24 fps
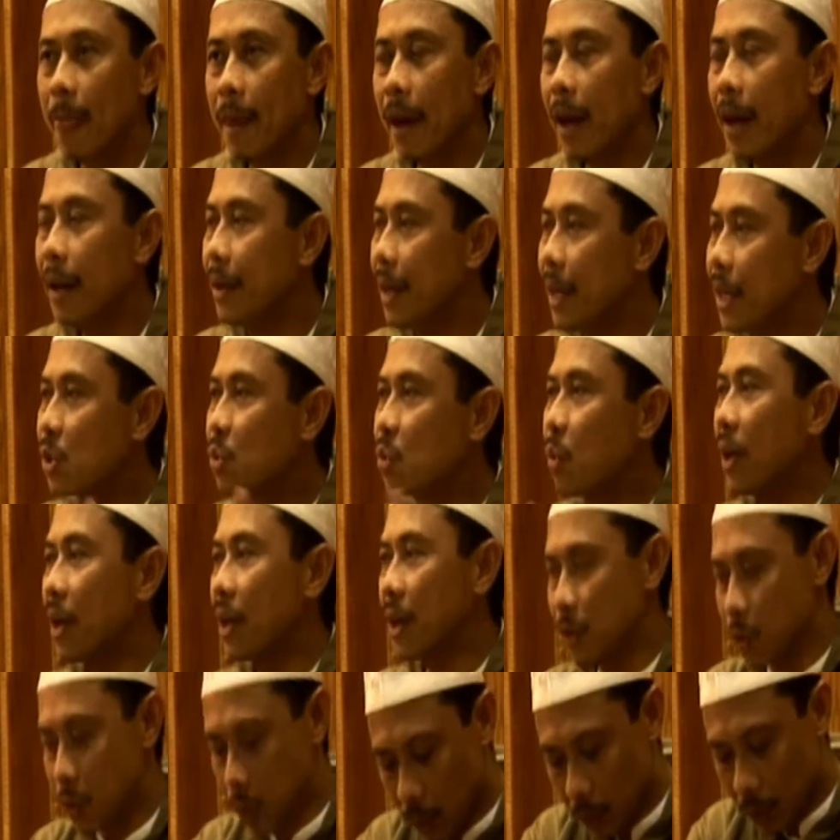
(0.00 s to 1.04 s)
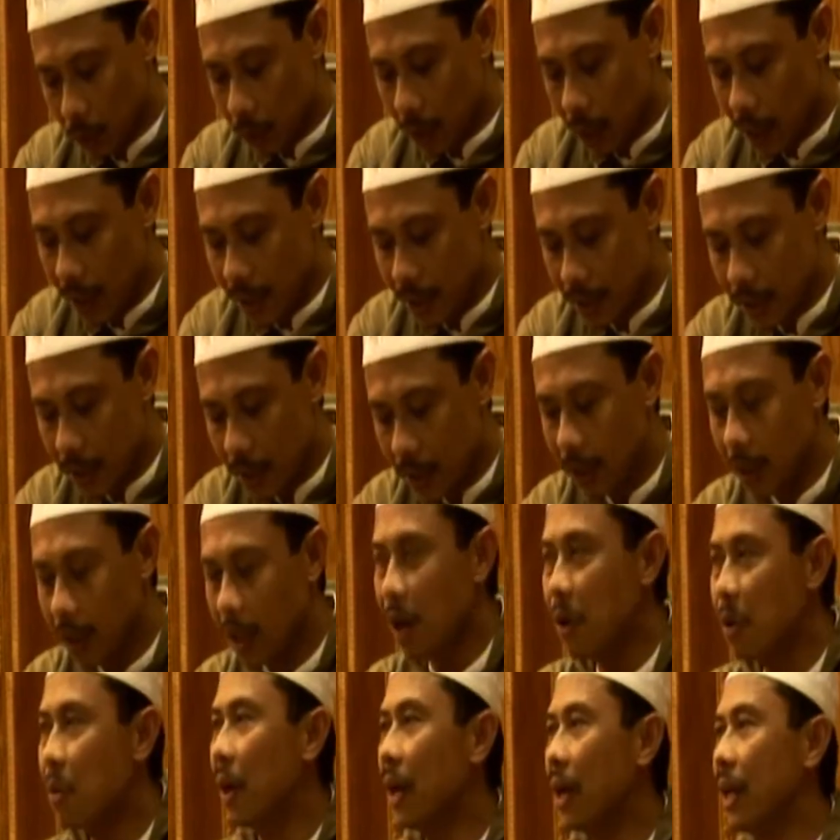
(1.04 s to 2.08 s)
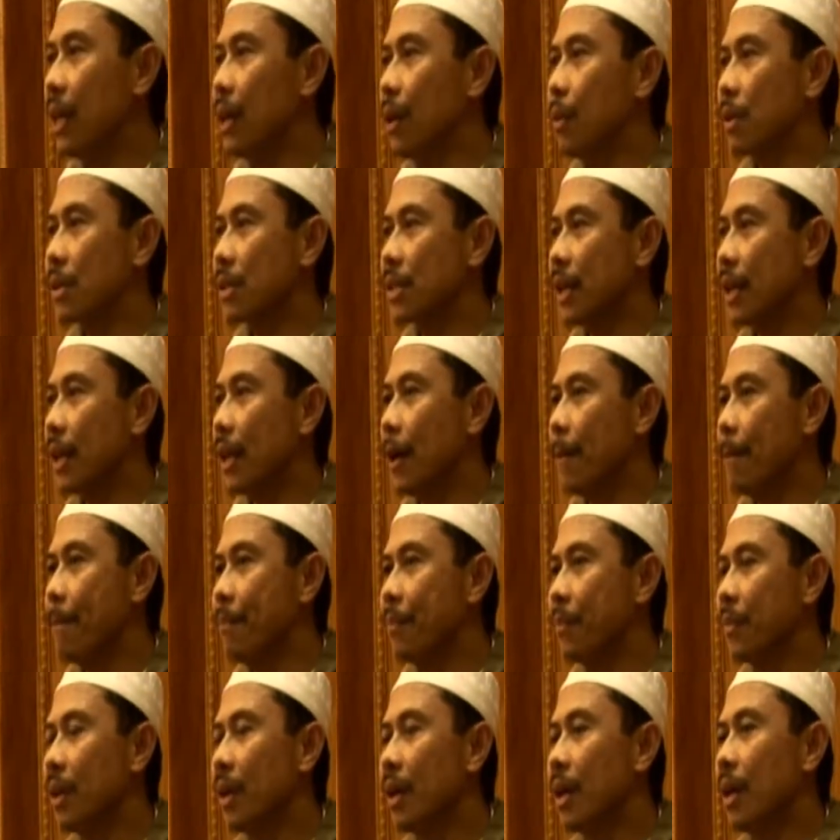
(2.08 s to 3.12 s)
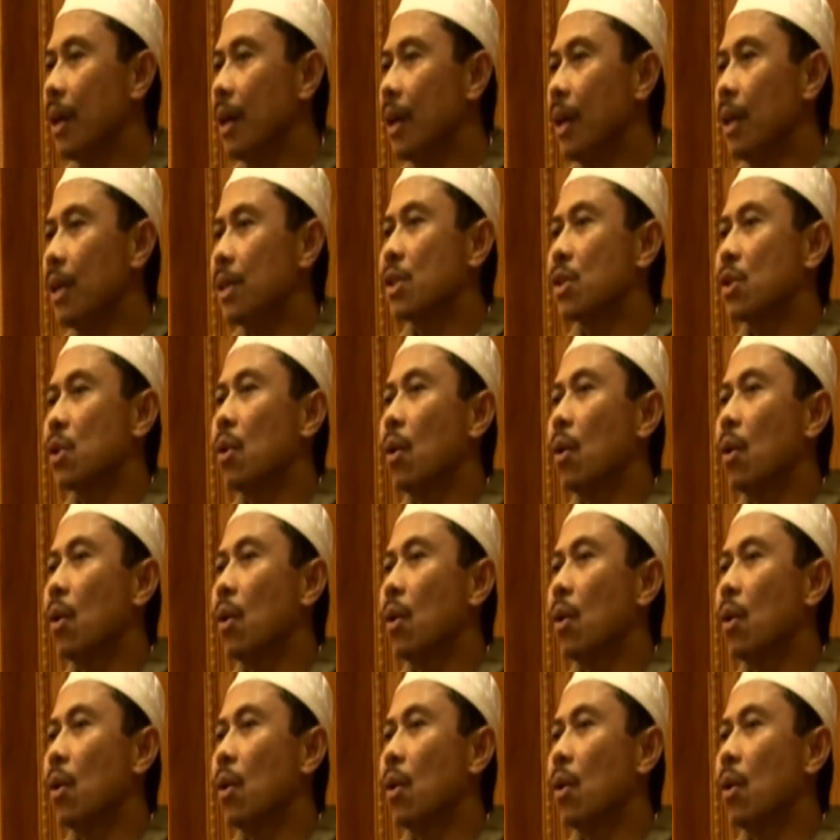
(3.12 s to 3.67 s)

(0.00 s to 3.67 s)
And that's why Rasulullah wasallam is